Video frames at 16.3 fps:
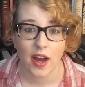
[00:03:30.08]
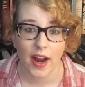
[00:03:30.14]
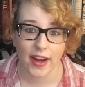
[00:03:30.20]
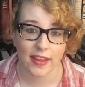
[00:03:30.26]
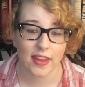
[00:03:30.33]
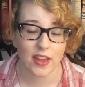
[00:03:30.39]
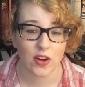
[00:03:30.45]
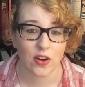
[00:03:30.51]

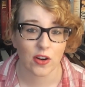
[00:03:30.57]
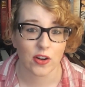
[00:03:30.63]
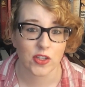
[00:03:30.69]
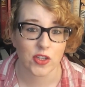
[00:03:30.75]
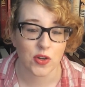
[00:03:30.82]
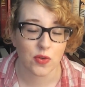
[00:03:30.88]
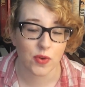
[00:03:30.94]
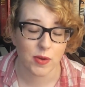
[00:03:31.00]
highly
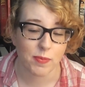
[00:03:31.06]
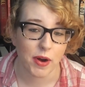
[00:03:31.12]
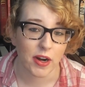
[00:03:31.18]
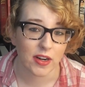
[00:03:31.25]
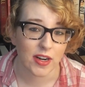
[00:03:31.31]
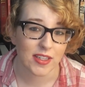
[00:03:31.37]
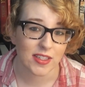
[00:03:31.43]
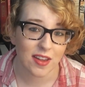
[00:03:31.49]
encourage you to read
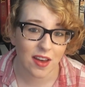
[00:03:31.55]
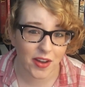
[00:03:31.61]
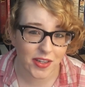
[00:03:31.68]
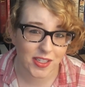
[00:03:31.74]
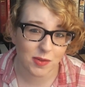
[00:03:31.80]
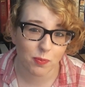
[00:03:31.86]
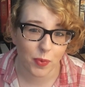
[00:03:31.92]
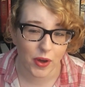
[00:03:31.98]
Paradise
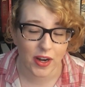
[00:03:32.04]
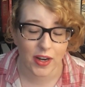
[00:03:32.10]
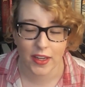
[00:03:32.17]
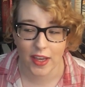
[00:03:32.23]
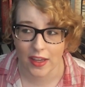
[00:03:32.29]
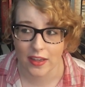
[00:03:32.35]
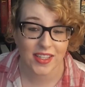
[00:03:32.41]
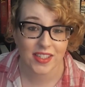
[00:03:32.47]
Lost, but
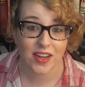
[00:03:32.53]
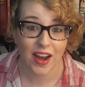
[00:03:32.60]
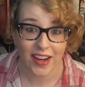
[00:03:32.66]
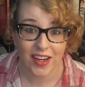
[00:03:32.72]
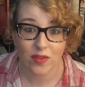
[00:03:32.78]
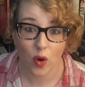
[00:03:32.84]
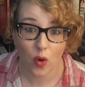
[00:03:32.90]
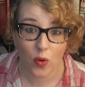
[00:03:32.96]
again, it's
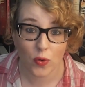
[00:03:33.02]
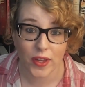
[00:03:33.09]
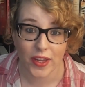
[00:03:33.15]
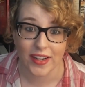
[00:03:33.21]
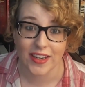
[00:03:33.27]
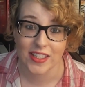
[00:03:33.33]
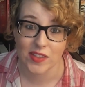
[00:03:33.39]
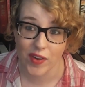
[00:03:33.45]
kind of old
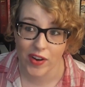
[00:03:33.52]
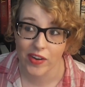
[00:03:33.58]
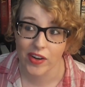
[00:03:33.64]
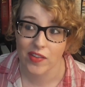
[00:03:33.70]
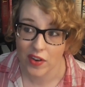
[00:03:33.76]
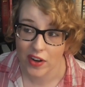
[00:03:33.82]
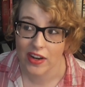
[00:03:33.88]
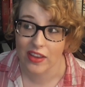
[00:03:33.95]
and it's
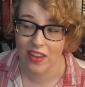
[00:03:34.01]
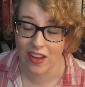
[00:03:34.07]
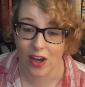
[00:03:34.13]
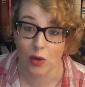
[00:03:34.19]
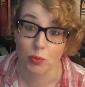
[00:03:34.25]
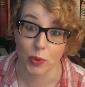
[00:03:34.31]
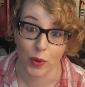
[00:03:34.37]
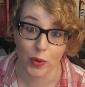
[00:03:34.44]
very, very
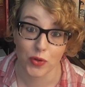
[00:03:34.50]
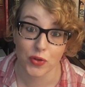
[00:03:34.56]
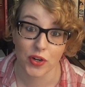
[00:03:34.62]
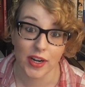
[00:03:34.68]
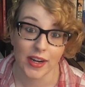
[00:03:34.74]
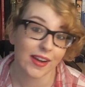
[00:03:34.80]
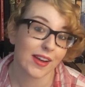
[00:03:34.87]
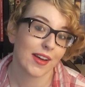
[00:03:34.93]
long
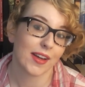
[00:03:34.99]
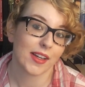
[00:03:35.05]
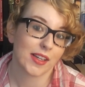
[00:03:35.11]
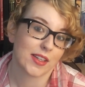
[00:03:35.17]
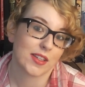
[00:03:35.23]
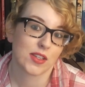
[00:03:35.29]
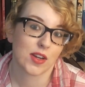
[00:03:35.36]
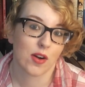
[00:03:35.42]
poetry.
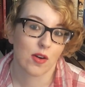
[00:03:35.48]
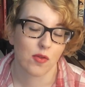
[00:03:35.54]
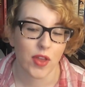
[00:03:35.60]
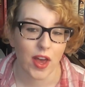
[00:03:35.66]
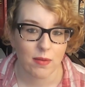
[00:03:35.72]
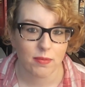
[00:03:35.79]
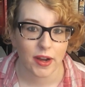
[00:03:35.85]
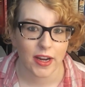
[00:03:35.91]
So
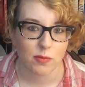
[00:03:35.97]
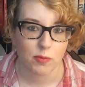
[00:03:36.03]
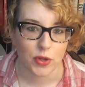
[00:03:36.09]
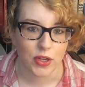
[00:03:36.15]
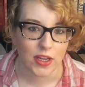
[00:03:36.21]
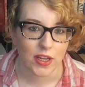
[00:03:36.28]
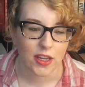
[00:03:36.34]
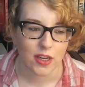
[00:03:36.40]
that might
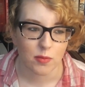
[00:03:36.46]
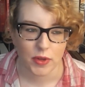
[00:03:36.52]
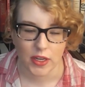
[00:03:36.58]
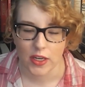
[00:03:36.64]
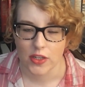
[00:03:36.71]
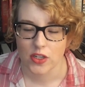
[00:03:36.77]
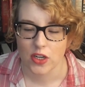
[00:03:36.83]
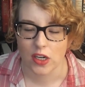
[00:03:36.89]
be an
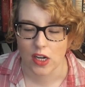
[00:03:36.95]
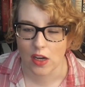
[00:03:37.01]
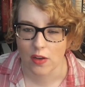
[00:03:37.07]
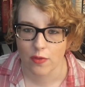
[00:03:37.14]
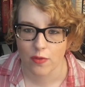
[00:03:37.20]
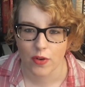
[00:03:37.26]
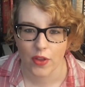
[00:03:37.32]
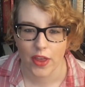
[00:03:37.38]
immediate
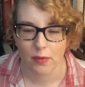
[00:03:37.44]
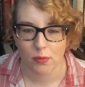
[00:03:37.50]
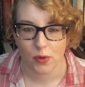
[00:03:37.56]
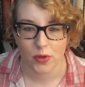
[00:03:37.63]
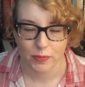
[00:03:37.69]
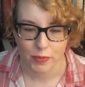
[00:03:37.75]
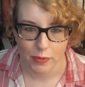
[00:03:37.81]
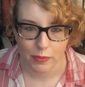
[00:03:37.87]
turnoff for like
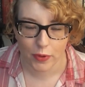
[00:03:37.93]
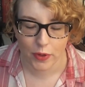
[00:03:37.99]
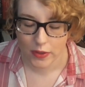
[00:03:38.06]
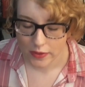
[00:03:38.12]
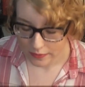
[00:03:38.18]
most people.